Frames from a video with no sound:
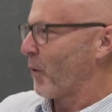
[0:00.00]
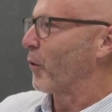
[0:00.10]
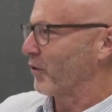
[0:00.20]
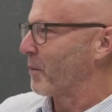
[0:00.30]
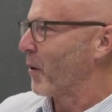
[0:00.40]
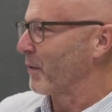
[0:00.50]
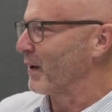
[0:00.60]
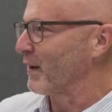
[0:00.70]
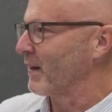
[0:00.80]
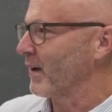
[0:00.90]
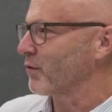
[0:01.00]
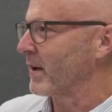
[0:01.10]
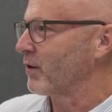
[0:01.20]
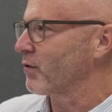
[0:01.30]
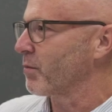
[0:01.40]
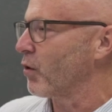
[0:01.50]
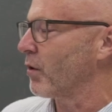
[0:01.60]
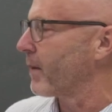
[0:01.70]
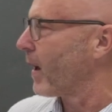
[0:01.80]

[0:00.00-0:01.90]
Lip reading: auto-populate the expense report.